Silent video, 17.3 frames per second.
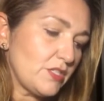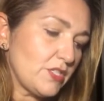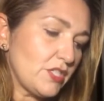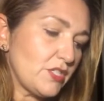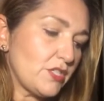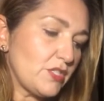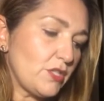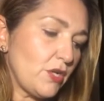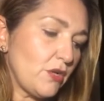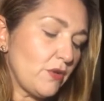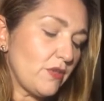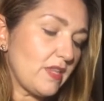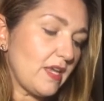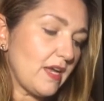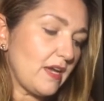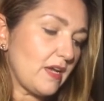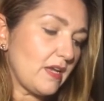know
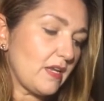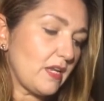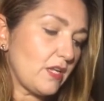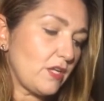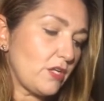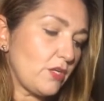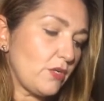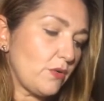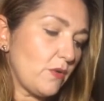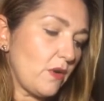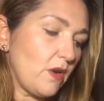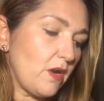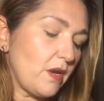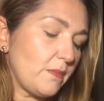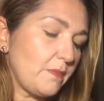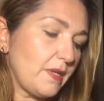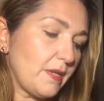that you
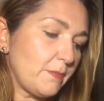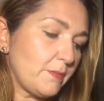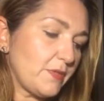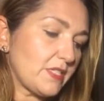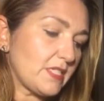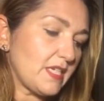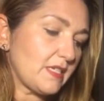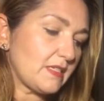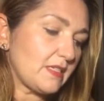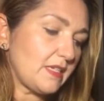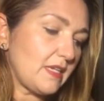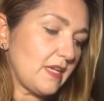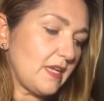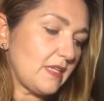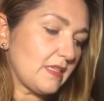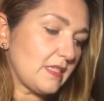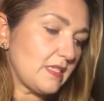are being protected,
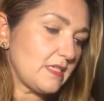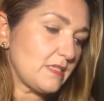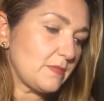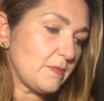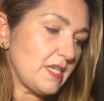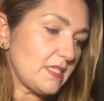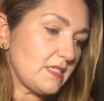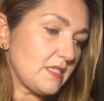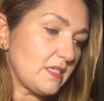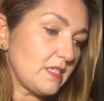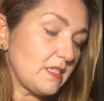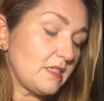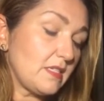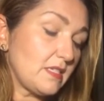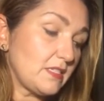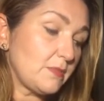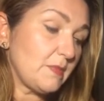and this
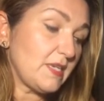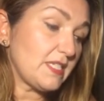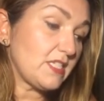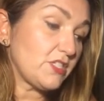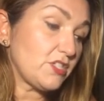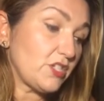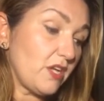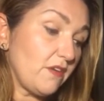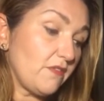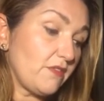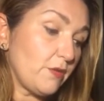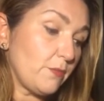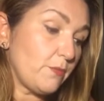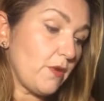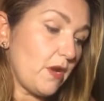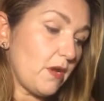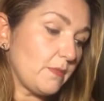message of the
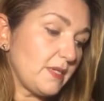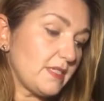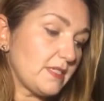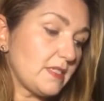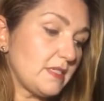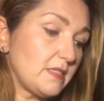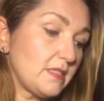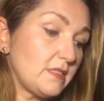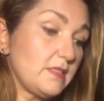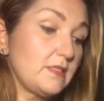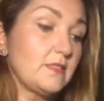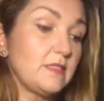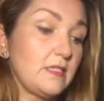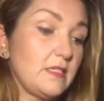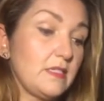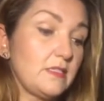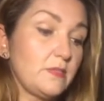promise
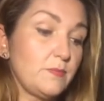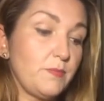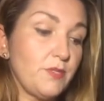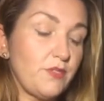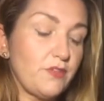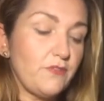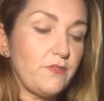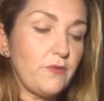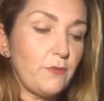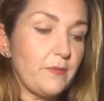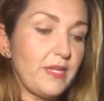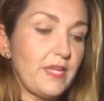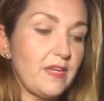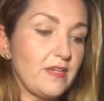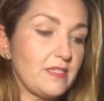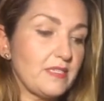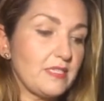it's beautiful,
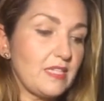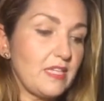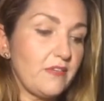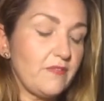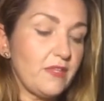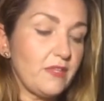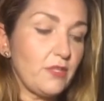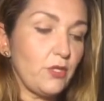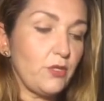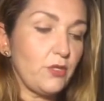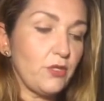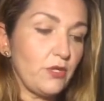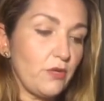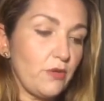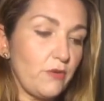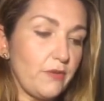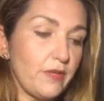because even though
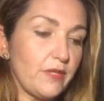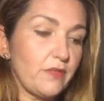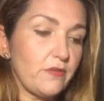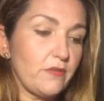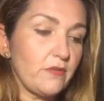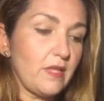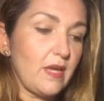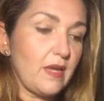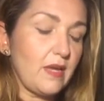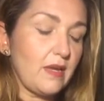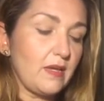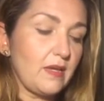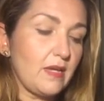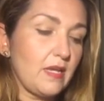you're going through that